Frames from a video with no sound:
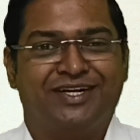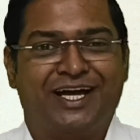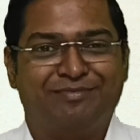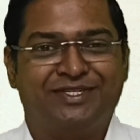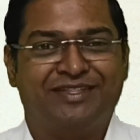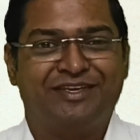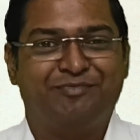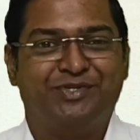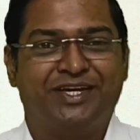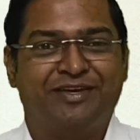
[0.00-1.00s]
I'm
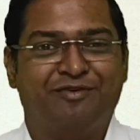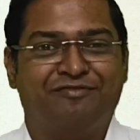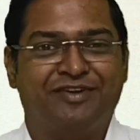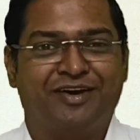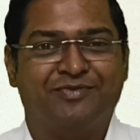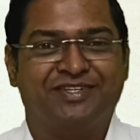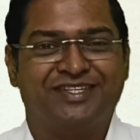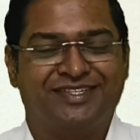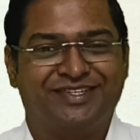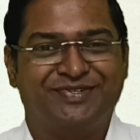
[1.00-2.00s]
Sandeep, signing off for now.
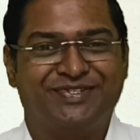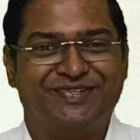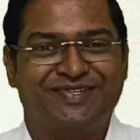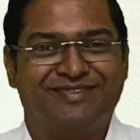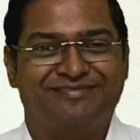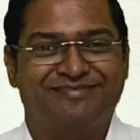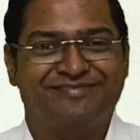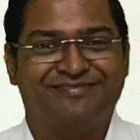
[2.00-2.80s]
See you soon.